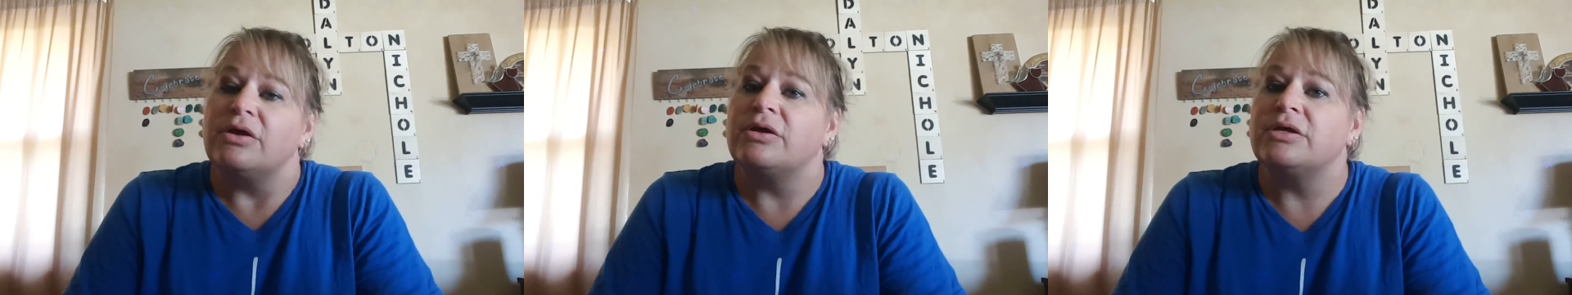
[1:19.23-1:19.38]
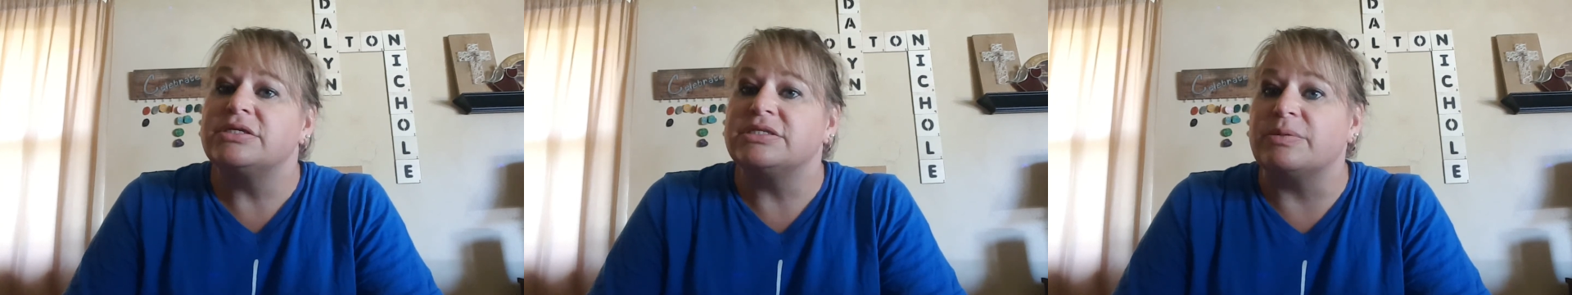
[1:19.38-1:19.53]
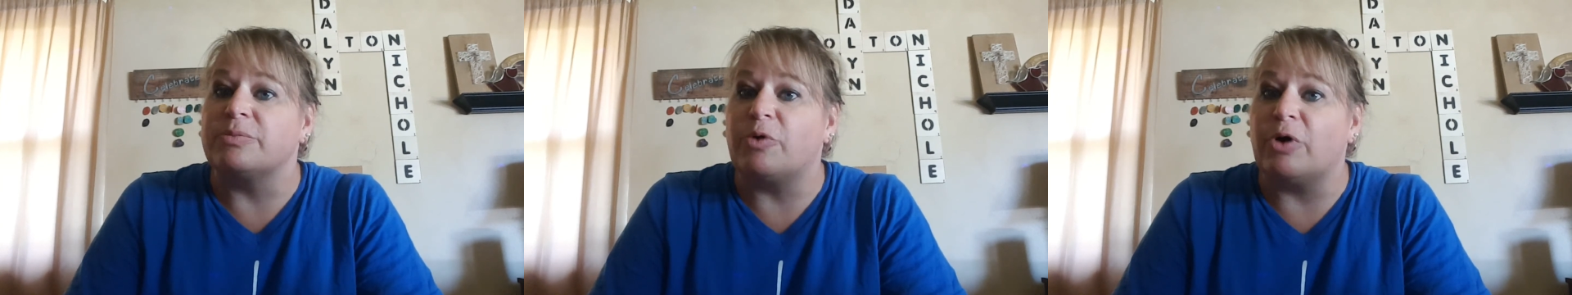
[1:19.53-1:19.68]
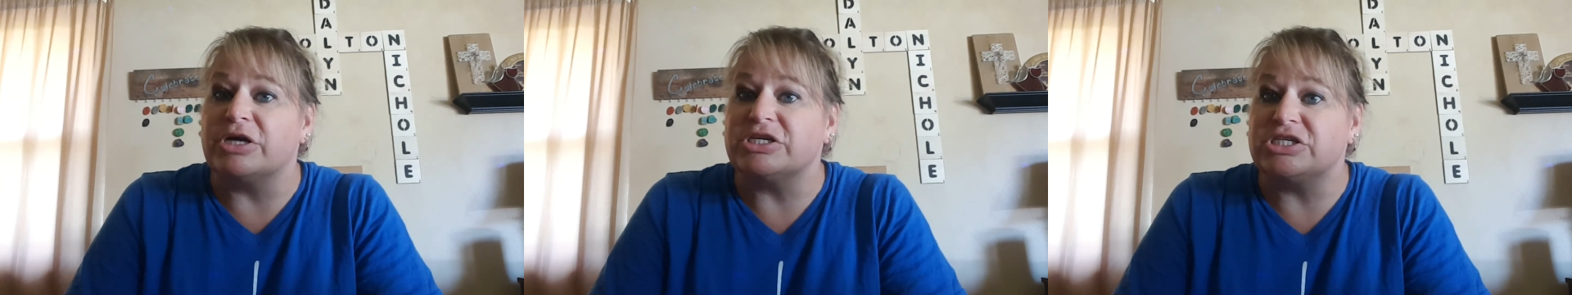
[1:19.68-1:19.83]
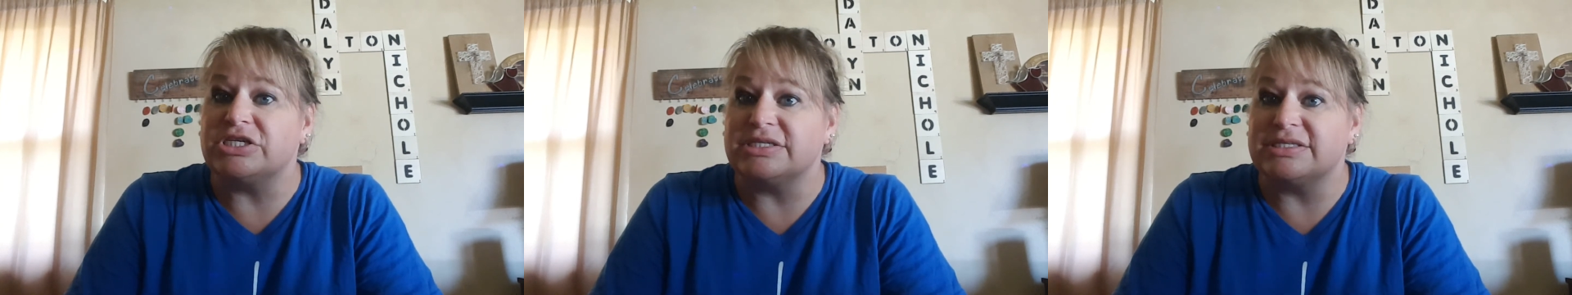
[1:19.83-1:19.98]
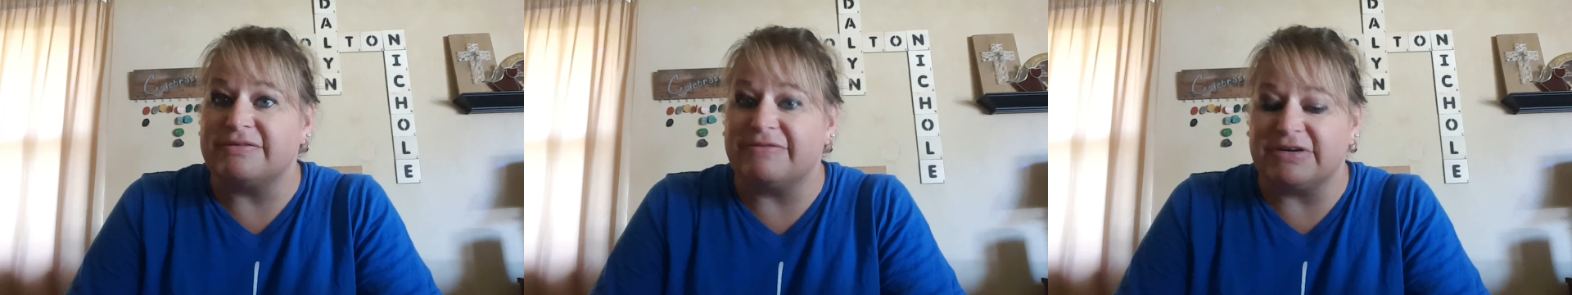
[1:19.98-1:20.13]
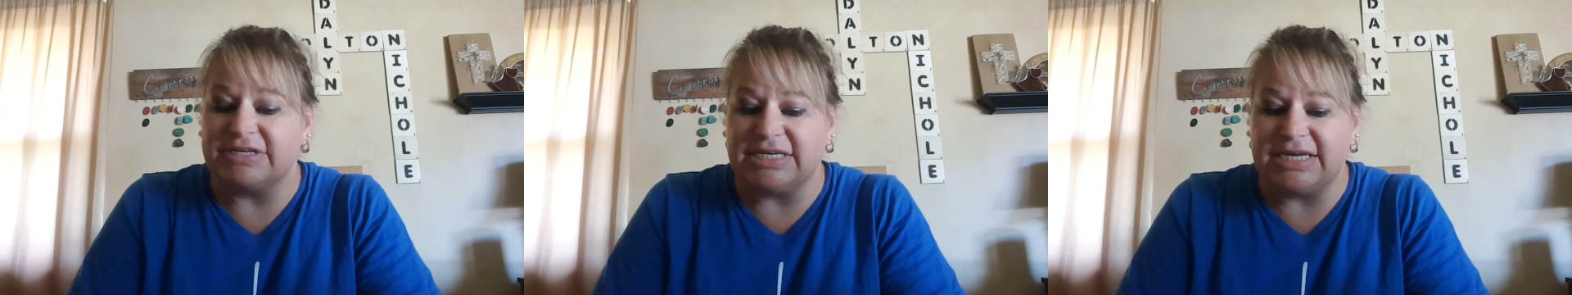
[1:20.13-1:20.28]
Some
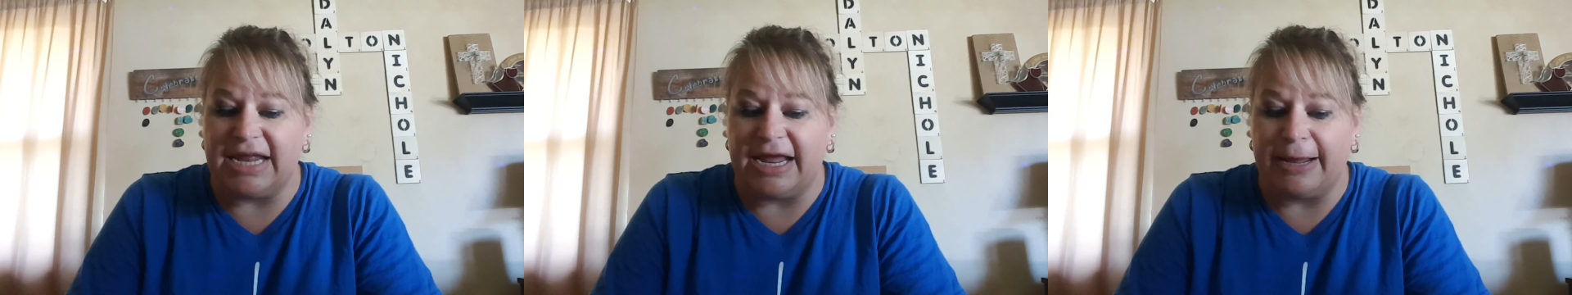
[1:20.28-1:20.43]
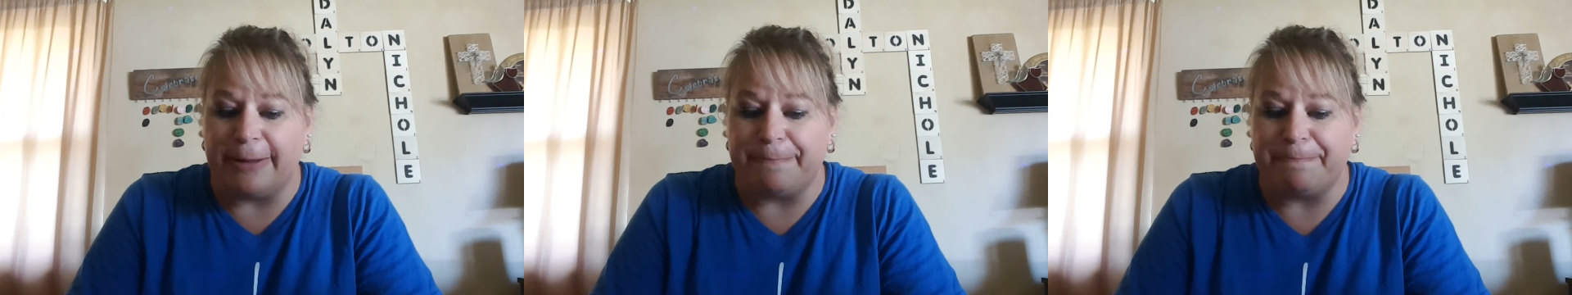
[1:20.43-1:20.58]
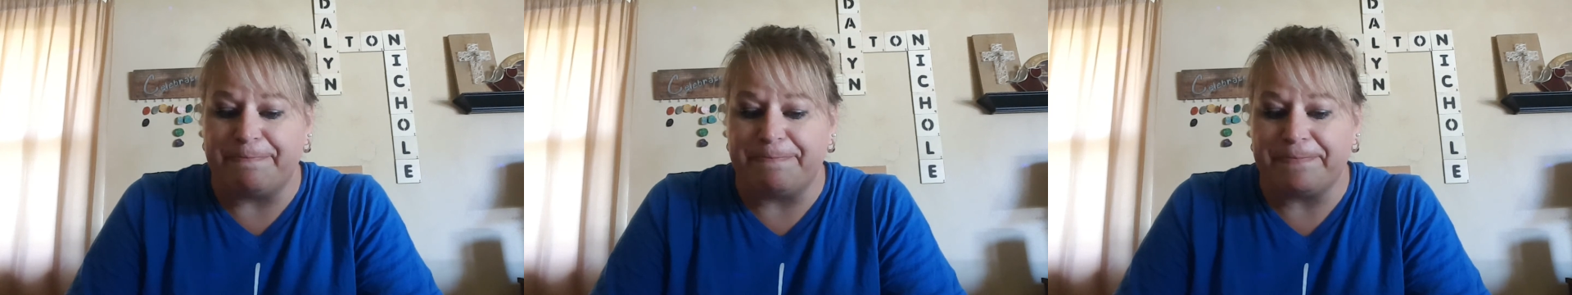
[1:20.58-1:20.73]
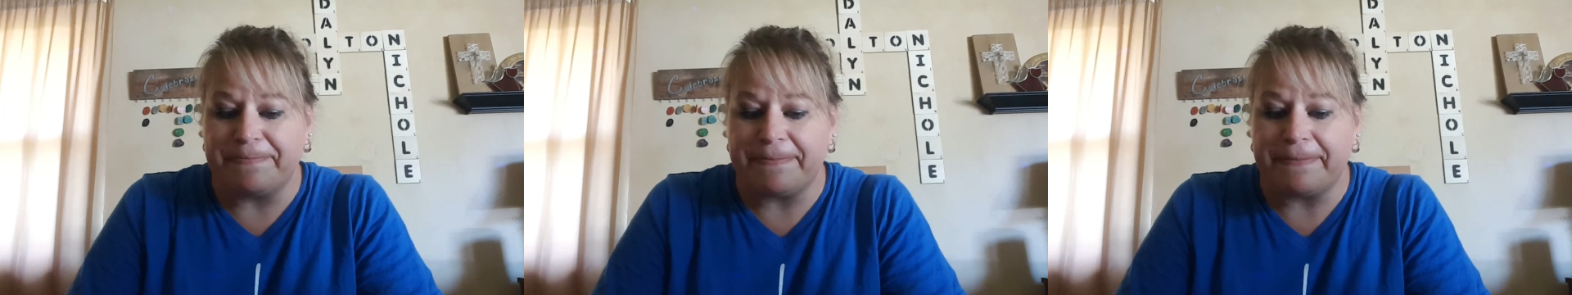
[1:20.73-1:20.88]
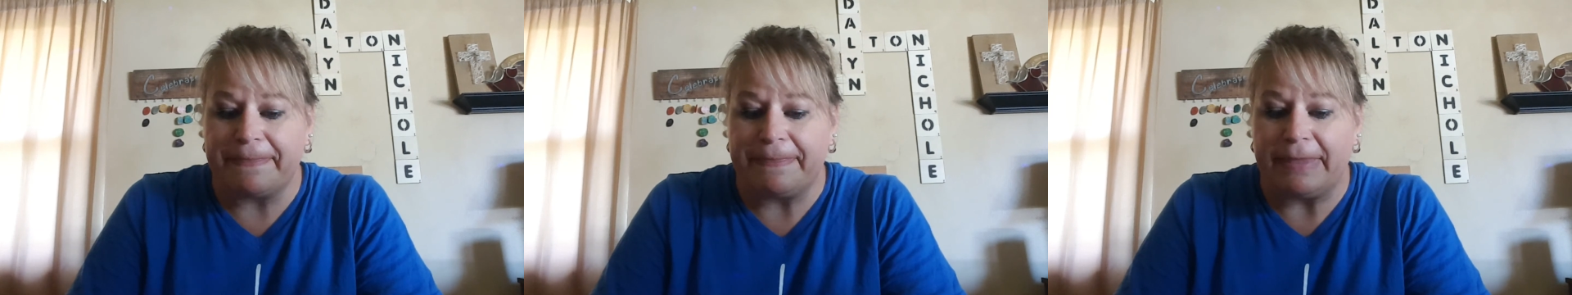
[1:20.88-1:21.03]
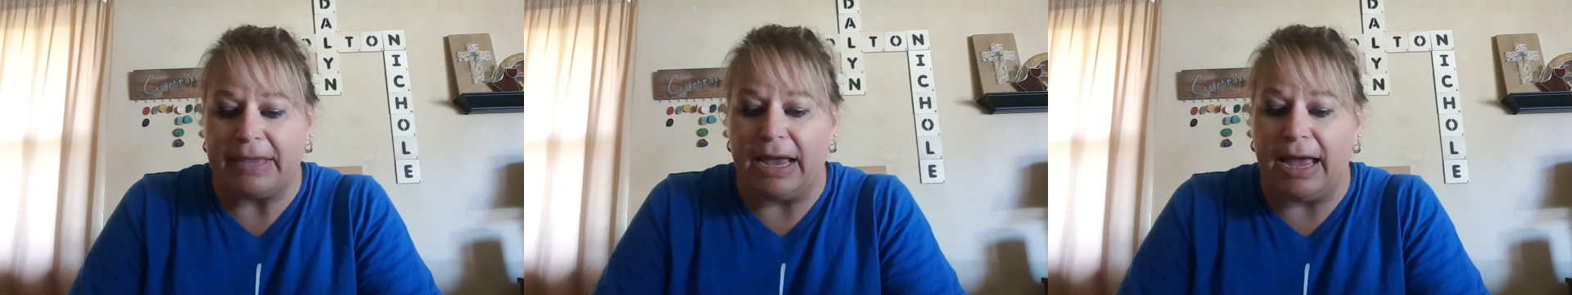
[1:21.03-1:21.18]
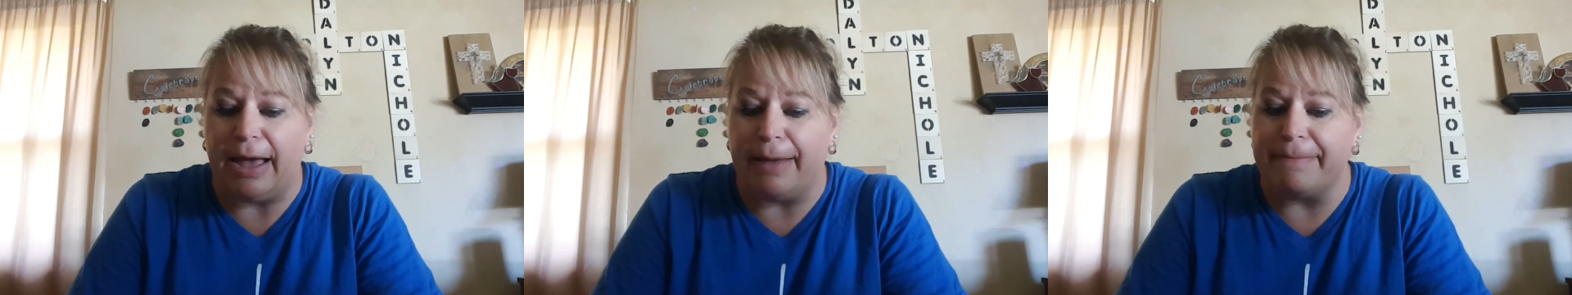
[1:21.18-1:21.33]
questions for today.
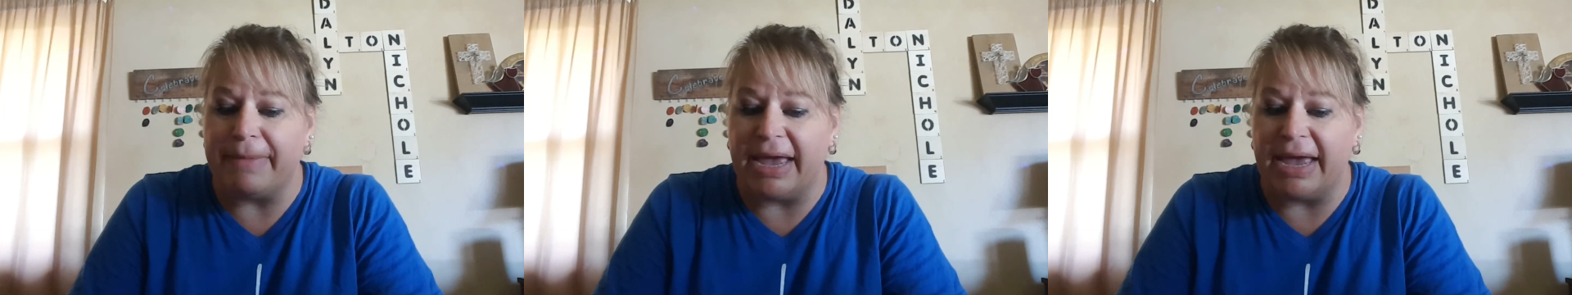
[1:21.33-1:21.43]
A